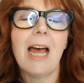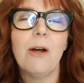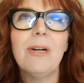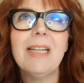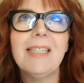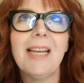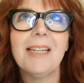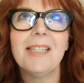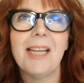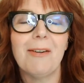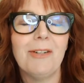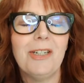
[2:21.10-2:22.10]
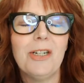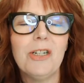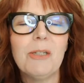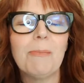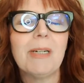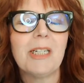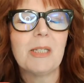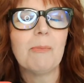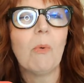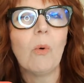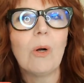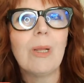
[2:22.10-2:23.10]
I always say 7 years, but it's
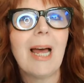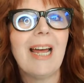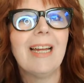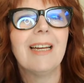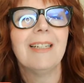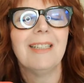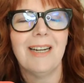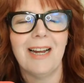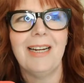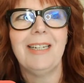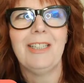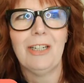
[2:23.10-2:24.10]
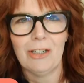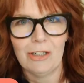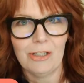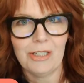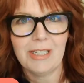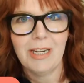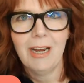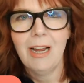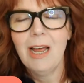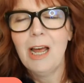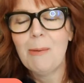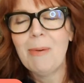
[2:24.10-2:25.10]
more like 9 years.
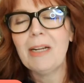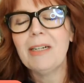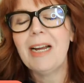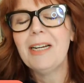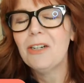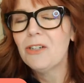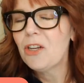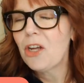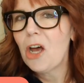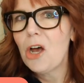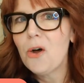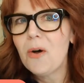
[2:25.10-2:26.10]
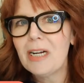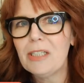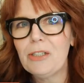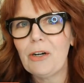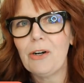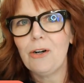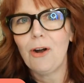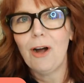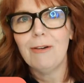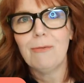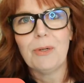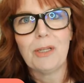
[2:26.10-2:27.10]
About 9 years ago, I started
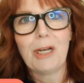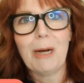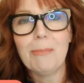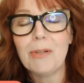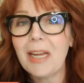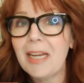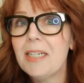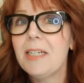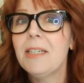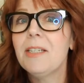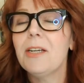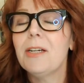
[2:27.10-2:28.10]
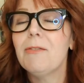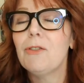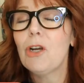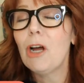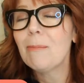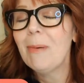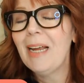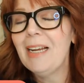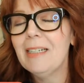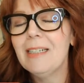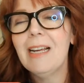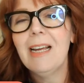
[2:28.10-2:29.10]
off with a couple cans of chalk
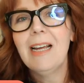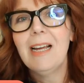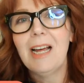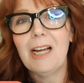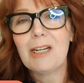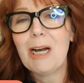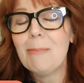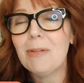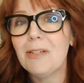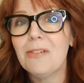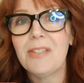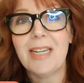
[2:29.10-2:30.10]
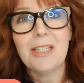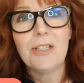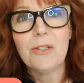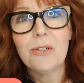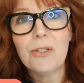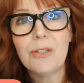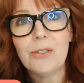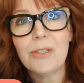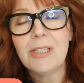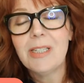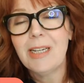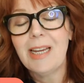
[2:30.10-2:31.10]
paint, a couple of
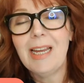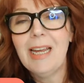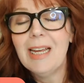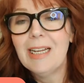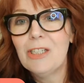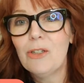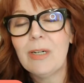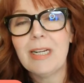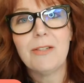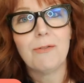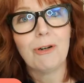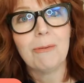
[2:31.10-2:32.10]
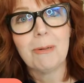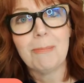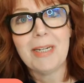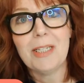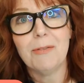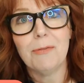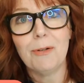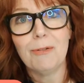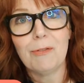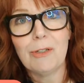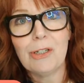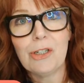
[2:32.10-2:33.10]
stencils, and transformed a piece of
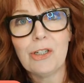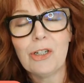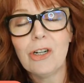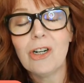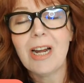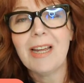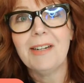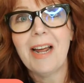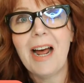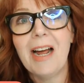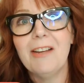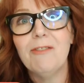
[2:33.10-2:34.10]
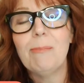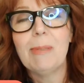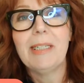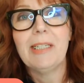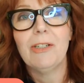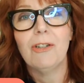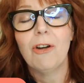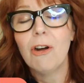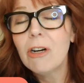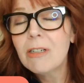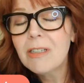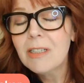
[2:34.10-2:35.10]
old furniture, and I've been
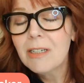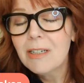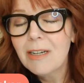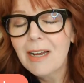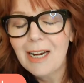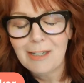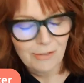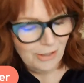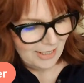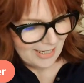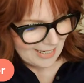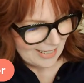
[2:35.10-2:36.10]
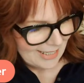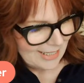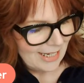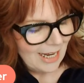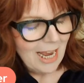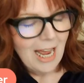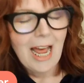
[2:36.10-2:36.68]
hooked ever since.